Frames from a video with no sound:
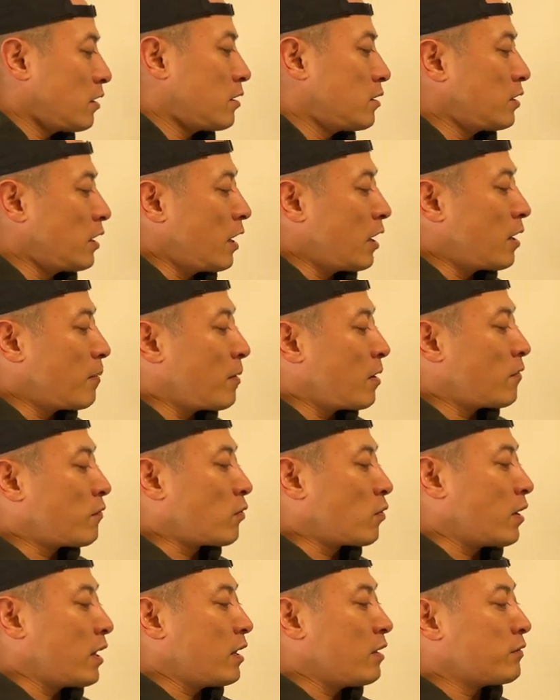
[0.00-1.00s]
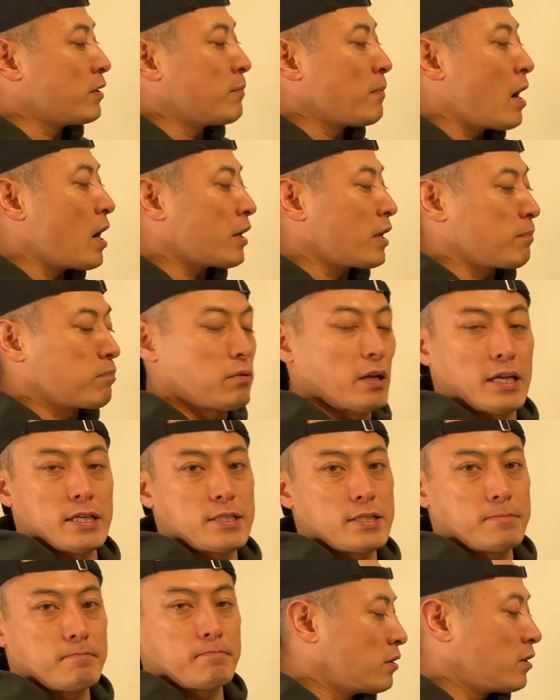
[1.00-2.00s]
Then about for NFT
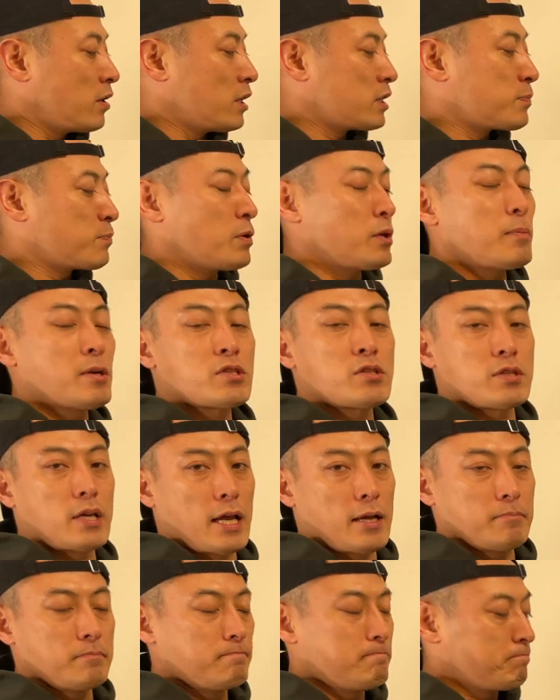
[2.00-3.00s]
marketplace, it's pretty much the same.